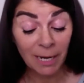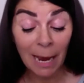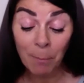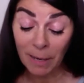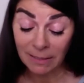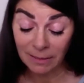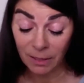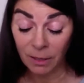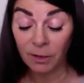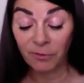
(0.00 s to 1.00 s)

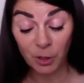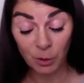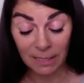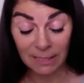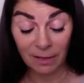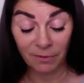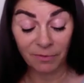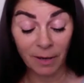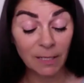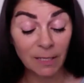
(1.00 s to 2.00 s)
ambassador for UNICEF,
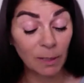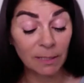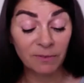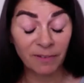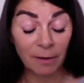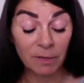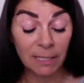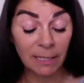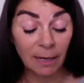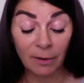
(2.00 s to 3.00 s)
as well as
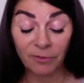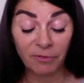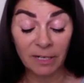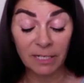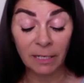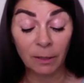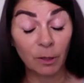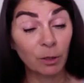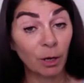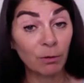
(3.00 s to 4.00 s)
founding and fronting the
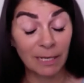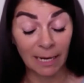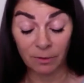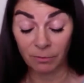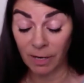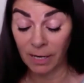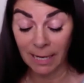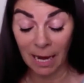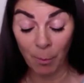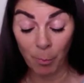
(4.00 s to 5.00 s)
Go Dad Run
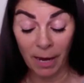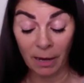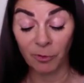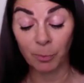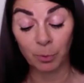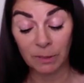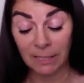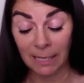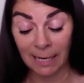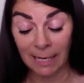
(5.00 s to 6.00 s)
campaign for
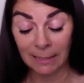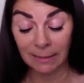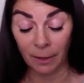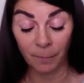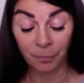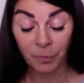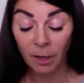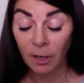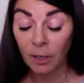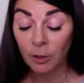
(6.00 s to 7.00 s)
prostate cancer.
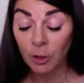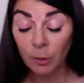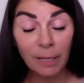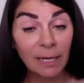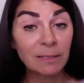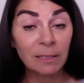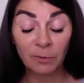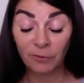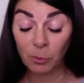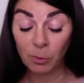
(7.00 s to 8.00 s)

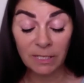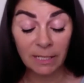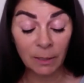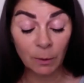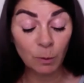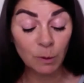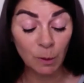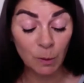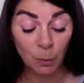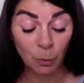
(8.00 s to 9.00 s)
2014 also
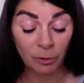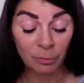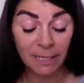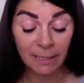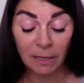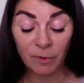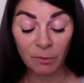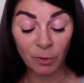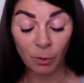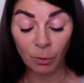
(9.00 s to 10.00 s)
saw him take over the
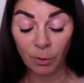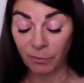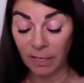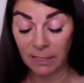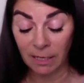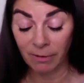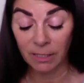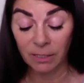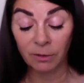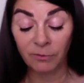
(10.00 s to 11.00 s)
role of race
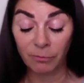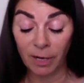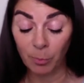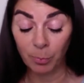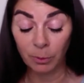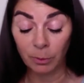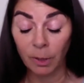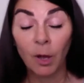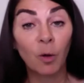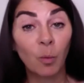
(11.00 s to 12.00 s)
director for Red Bull
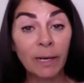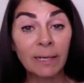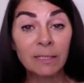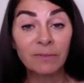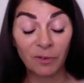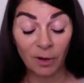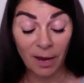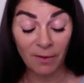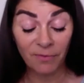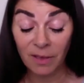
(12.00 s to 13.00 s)
Wings for
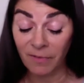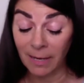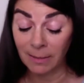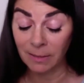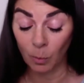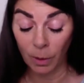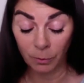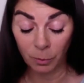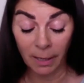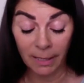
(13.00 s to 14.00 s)
Life events
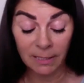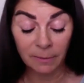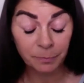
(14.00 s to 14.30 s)
worldwide.